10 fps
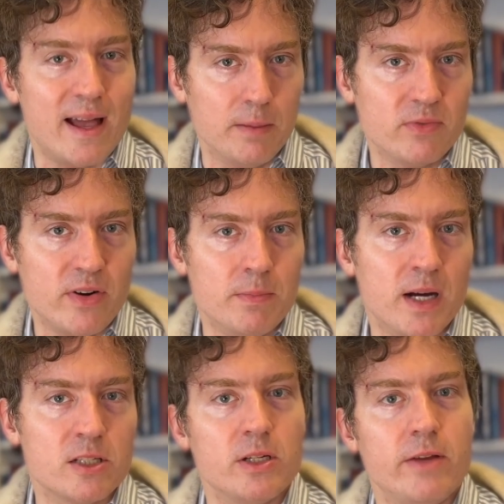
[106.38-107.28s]
helps very
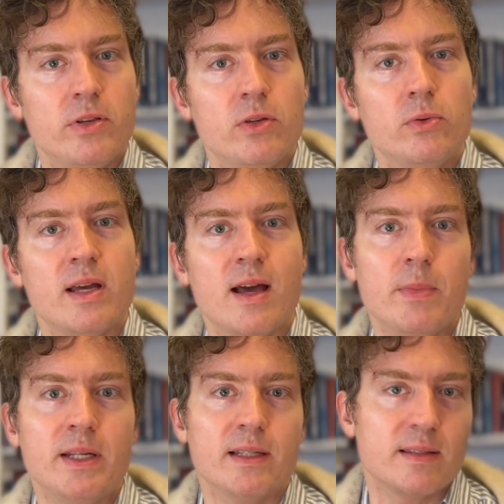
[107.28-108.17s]
much if you do the
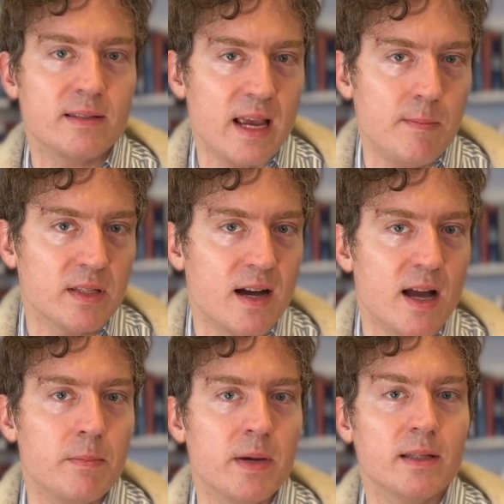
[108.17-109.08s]
habit at the same
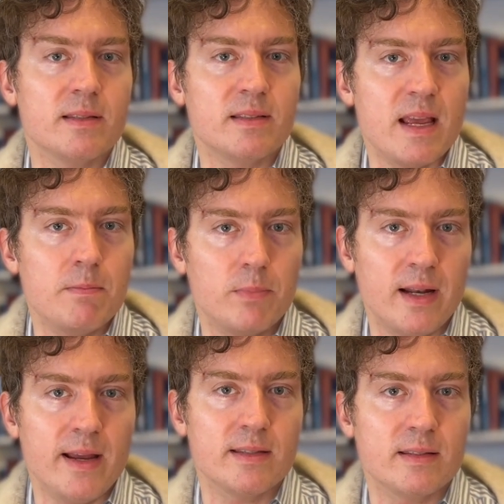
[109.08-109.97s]
time and the same
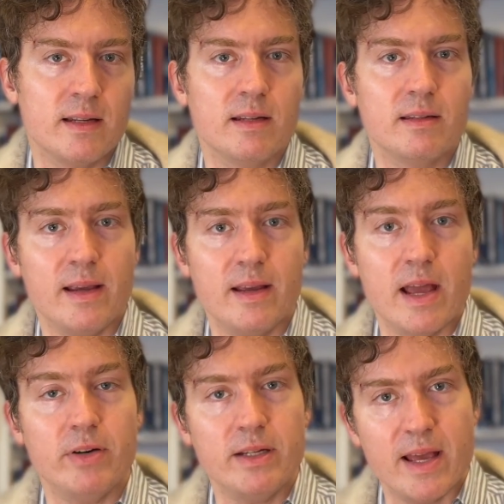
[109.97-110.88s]
place in a day,
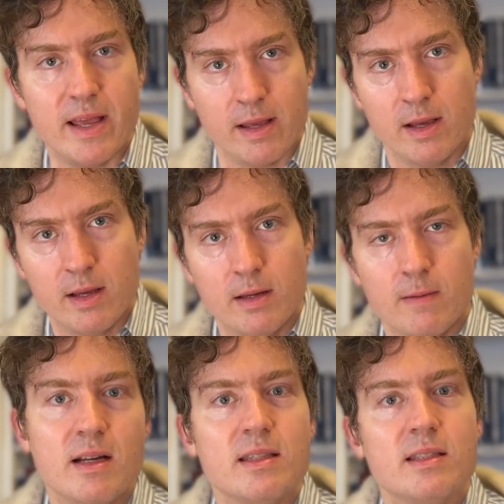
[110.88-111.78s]
every day.
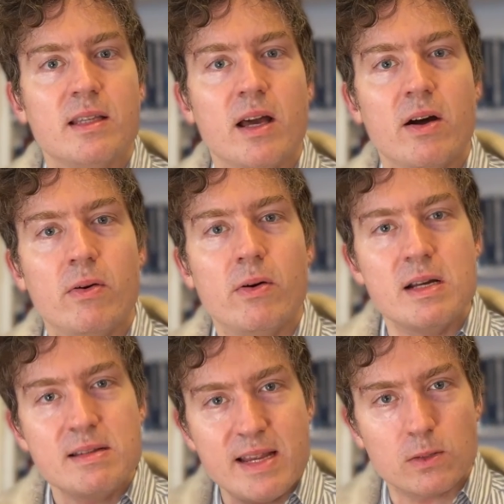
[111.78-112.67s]

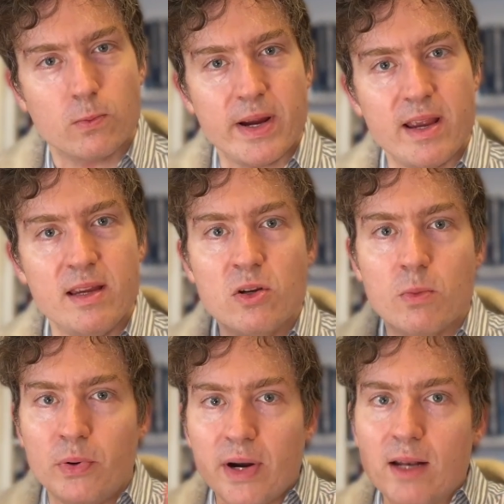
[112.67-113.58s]
So this way
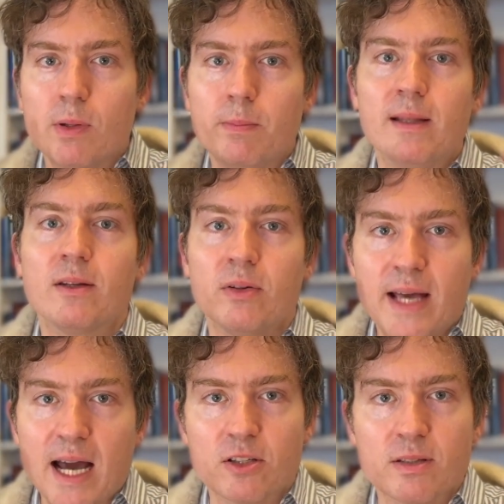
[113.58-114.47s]
your brain will build
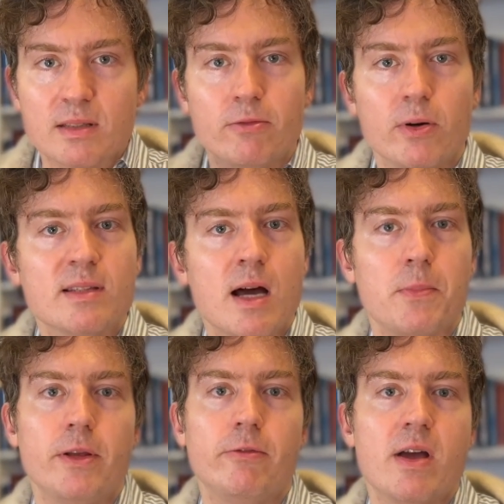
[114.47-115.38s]
connections. And for
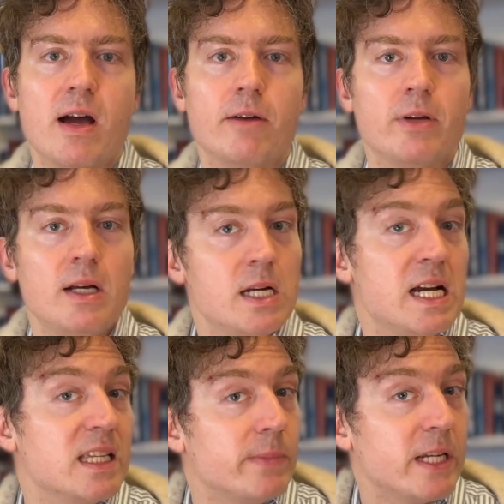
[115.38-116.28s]
example, if you have
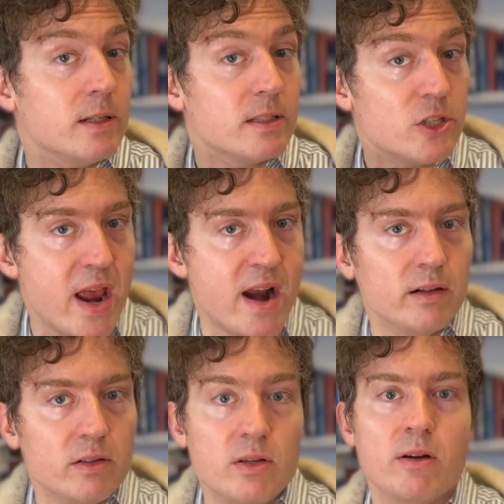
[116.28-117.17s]
a special
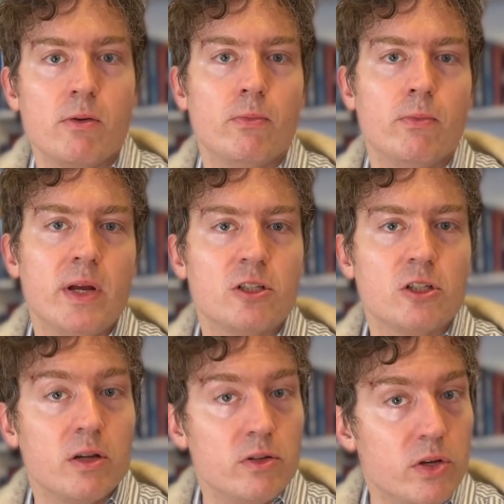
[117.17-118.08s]
chair
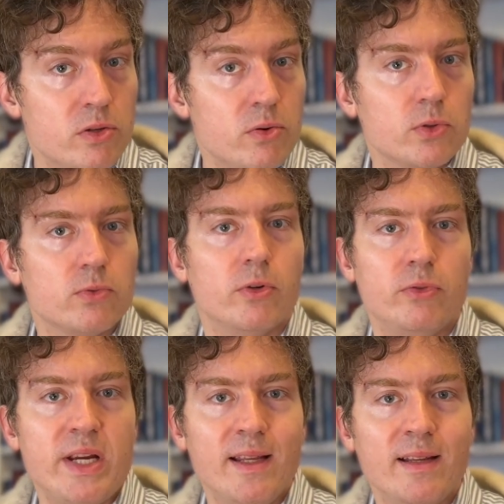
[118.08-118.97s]
which you use for
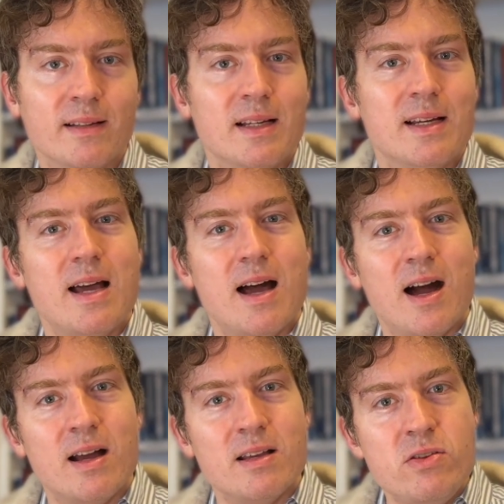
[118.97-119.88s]
reading,
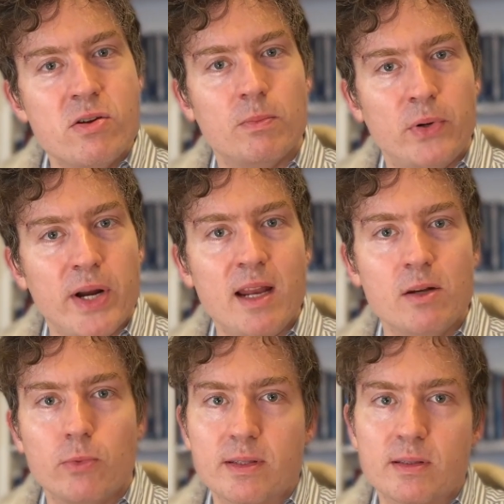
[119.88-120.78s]
your
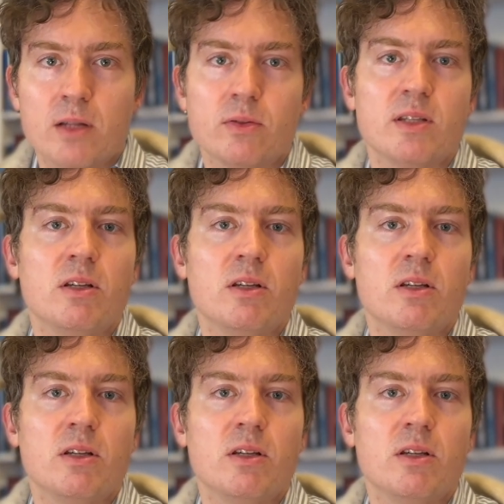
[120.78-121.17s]
brain will start to